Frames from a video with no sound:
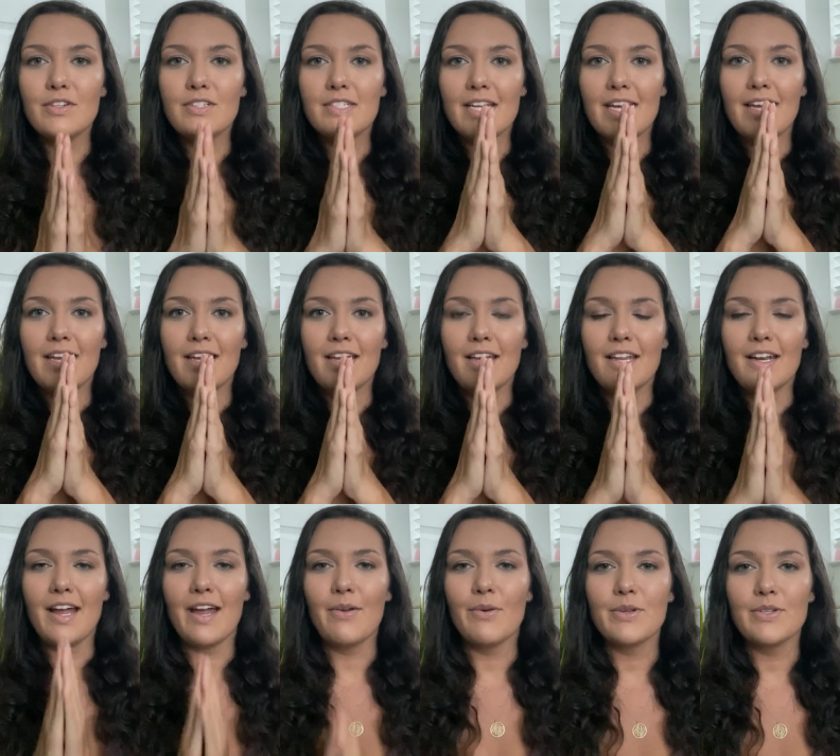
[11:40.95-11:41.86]
day and
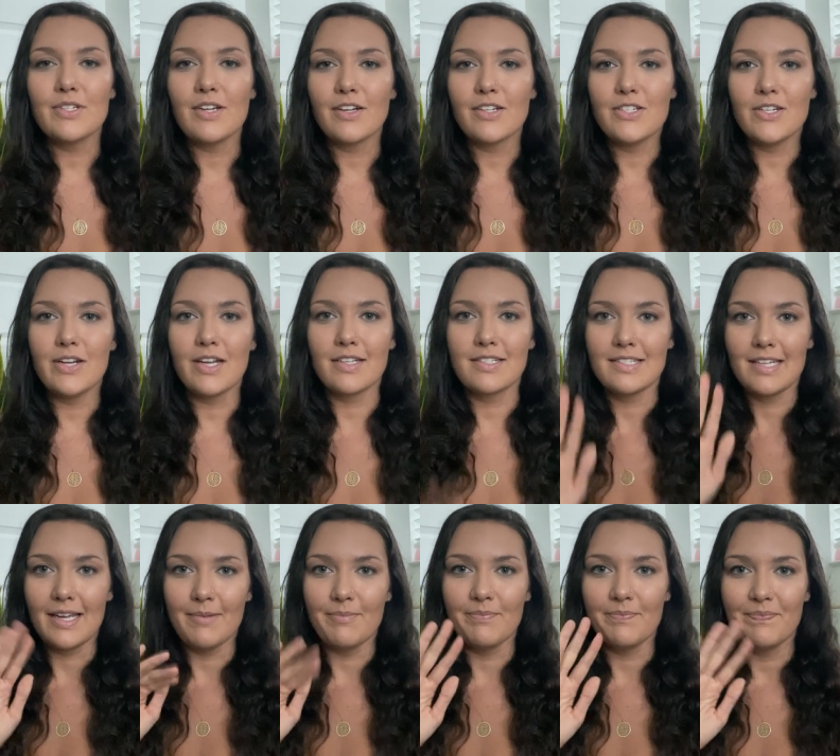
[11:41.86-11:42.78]
I will talk to you next
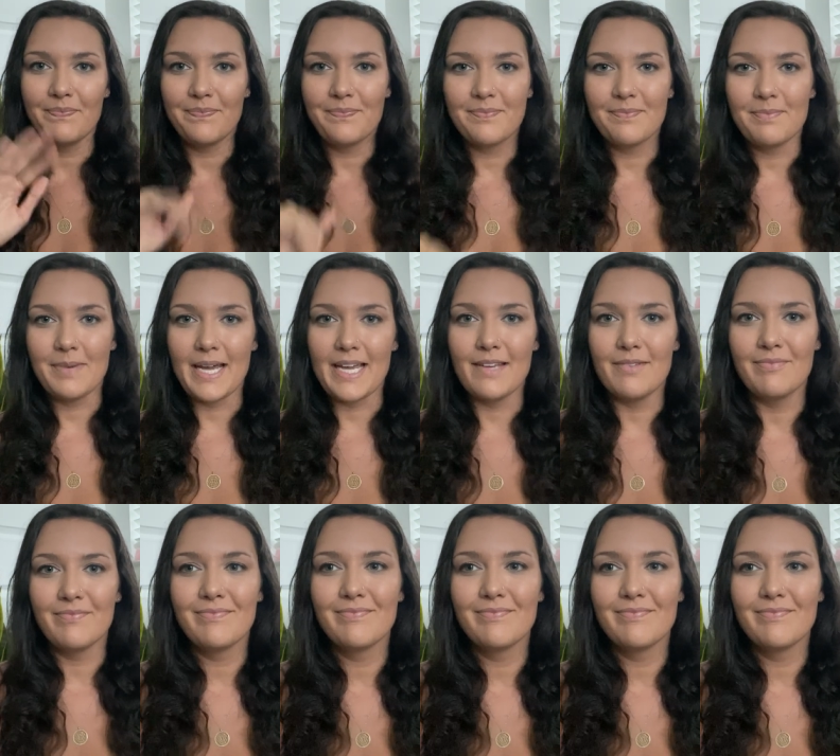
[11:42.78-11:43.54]
time. Bye.